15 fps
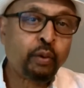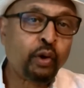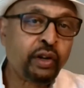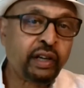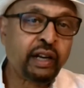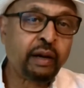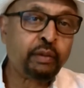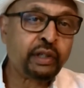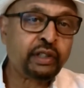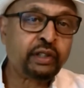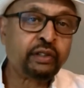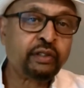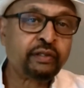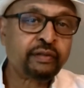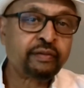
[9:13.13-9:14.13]
Point number
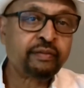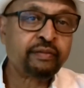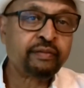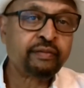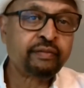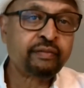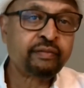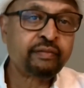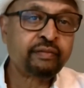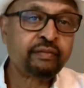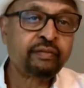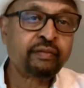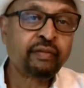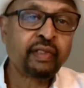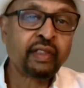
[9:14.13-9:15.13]
two,
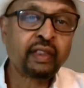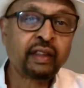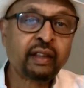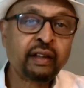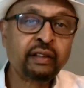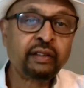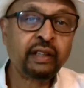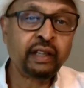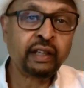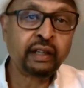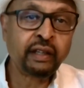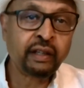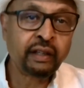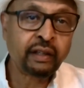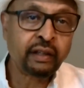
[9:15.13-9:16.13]

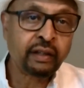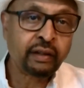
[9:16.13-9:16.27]
the